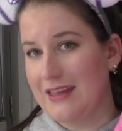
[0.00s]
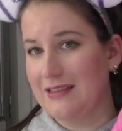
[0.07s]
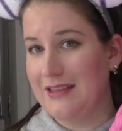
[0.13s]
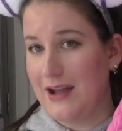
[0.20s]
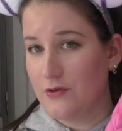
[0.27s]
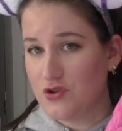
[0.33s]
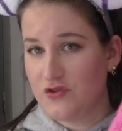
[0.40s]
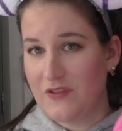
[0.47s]
a
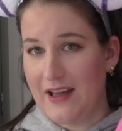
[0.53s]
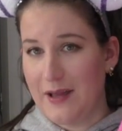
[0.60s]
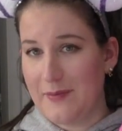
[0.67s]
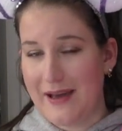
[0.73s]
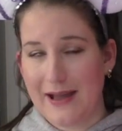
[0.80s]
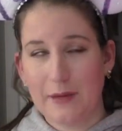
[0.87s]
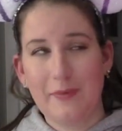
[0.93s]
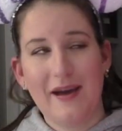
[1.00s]
Loungefly
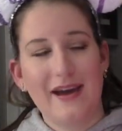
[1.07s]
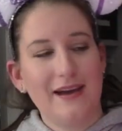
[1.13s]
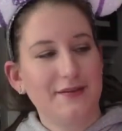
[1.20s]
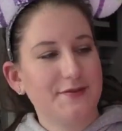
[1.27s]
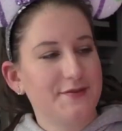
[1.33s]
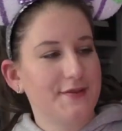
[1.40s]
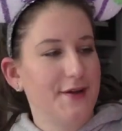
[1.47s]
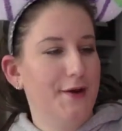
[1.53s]

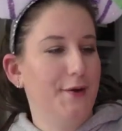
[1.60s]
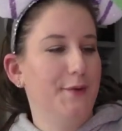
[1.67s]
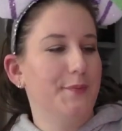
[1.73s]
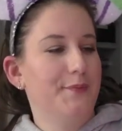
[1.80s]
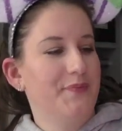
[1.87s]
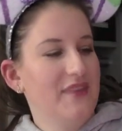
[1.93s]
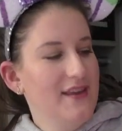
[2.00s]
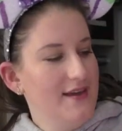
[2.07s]
backpack,
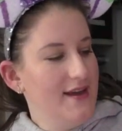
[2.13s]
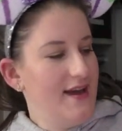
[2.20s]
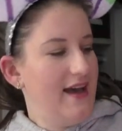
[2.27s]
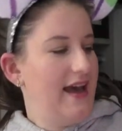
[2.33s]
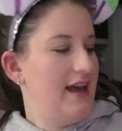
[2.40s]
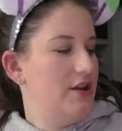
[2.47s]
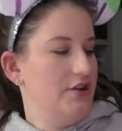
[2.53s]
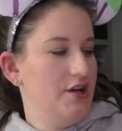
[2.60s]
so
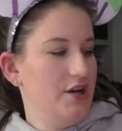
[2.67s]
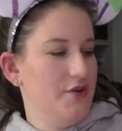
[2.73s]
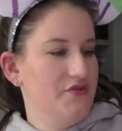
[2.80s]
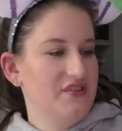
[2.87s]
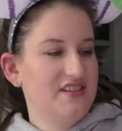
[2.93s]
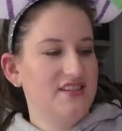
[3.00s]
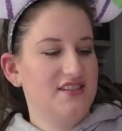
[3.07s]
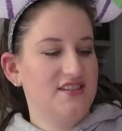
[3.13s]
I don't know.
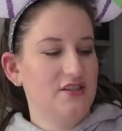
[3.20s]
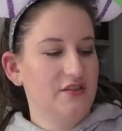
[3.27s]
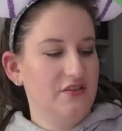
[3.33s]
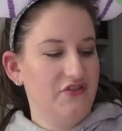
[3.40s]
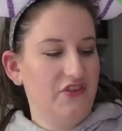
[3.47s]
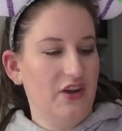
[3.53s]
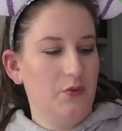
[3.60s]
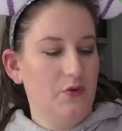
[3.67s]
This is still a
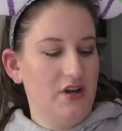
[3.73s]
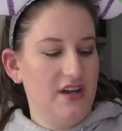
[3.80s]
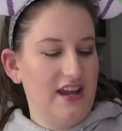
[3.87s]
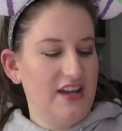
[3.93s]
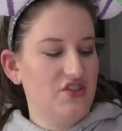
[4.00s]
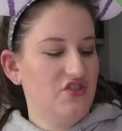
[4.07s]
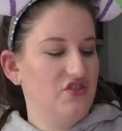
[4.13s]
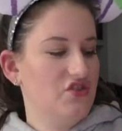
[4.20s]
fun one.
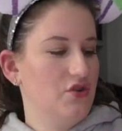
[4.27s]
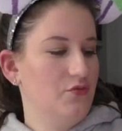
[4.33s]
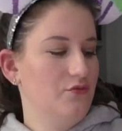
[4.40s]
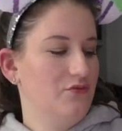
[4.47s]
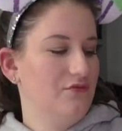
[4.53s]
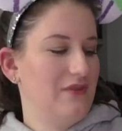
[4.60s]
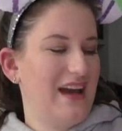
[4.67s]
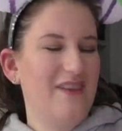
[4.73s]
I
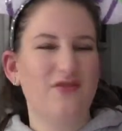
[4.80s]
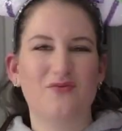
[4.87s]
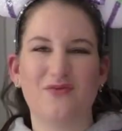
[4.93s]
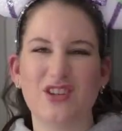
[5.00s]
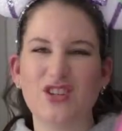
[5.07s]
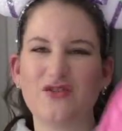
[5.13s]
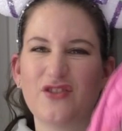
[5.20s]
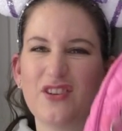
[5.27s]
haven't
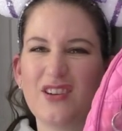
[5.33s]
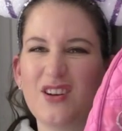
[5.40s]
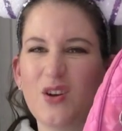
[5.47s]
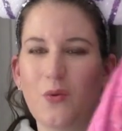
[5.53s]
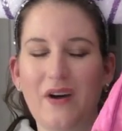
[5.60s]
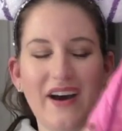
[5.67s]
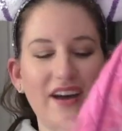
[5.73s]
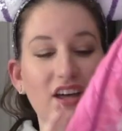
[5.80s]
reached for it in
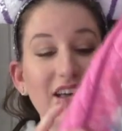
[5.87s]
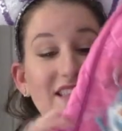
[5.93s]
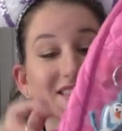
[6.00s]
a while.